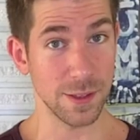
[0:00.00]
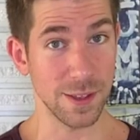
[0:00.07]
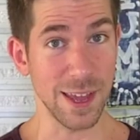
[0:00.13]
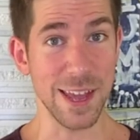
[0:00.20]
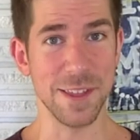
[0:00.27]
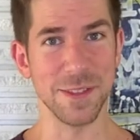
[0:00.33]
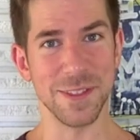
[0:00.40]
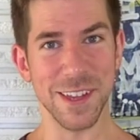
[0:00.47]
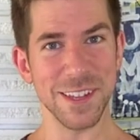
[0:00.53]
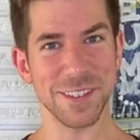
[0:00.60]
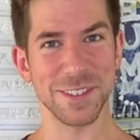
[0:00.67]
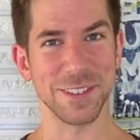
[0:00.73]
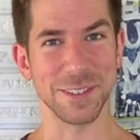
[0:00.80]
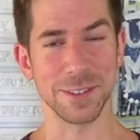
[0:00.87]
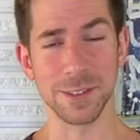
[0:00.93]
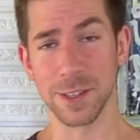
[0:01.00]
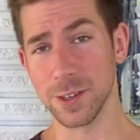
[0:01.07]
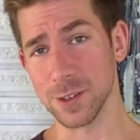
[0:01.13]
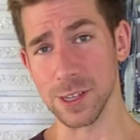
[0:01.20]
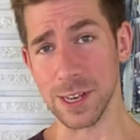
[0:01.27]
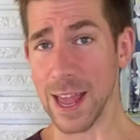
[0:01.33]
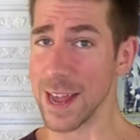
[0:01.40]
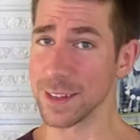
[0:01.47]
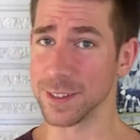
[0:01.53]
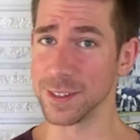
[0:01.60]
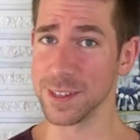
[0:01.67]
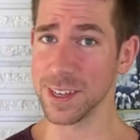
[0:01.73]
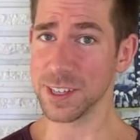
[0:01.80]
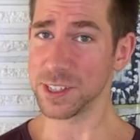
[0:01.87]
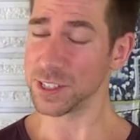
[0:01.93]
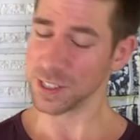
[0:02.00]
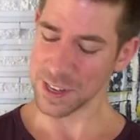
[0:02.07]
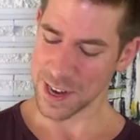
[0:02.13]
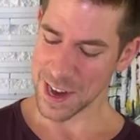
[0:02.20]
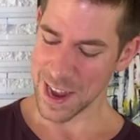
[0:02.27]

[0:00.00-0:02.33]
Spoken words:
In this little glass dish,